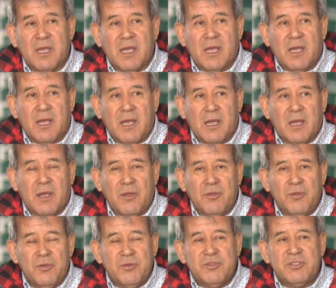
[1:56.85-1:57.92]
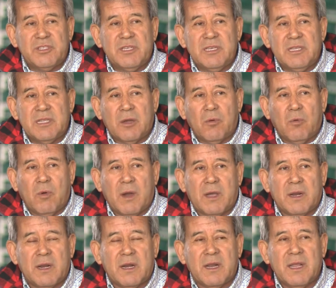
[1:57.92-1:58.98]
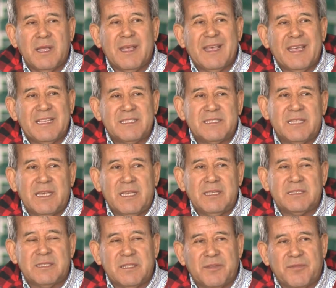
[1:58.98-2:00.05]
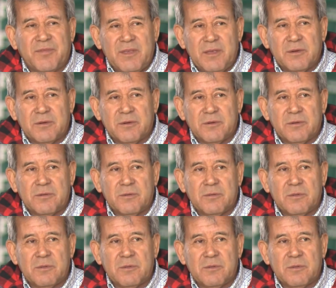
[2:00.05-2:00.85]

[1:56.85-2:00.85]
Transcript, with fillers: uh, you see the water stays in the field,